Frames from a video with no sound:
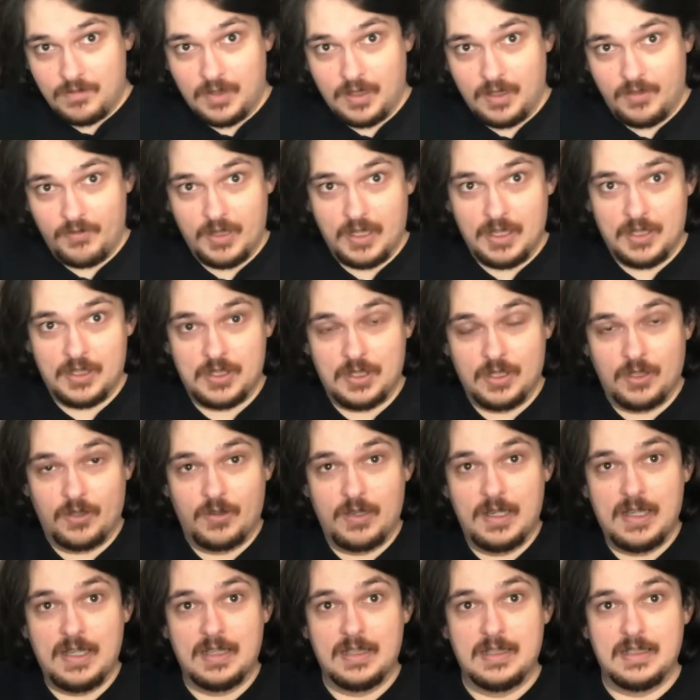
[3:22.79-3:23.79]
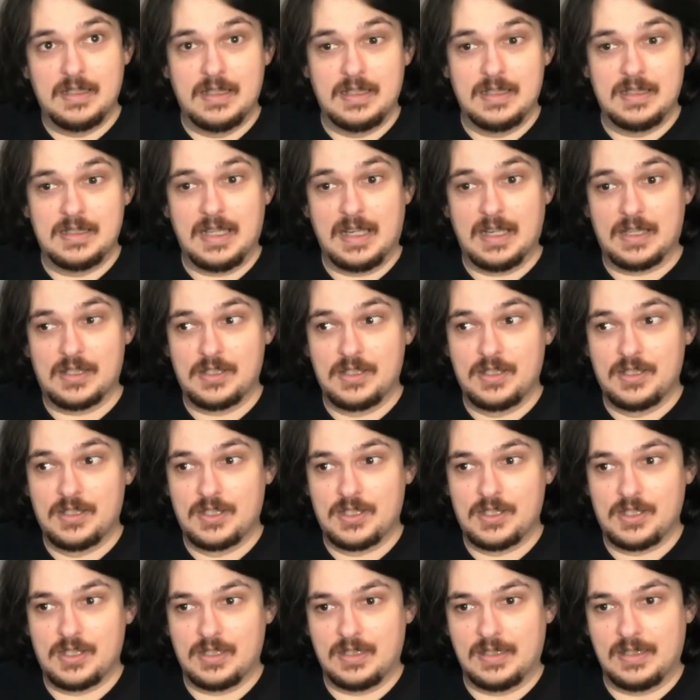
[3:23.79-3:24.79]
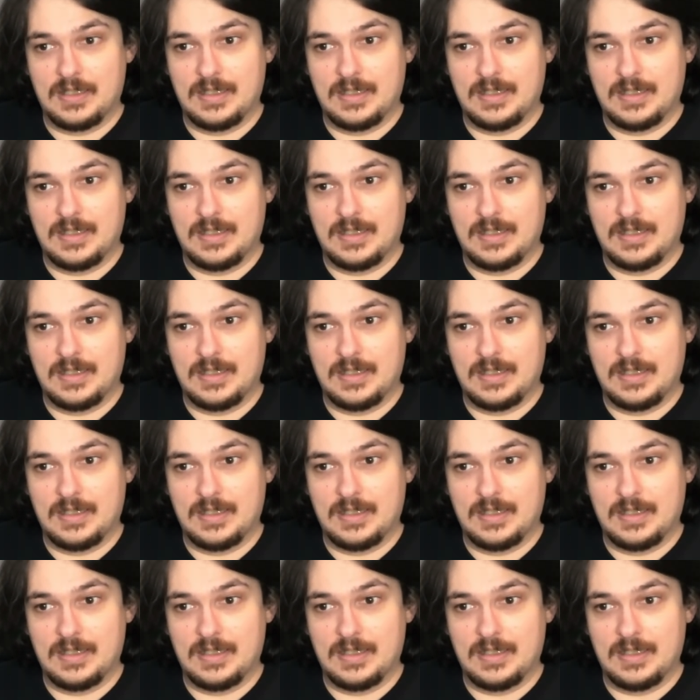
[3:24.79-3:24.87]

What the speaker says: of the distillery in Texas,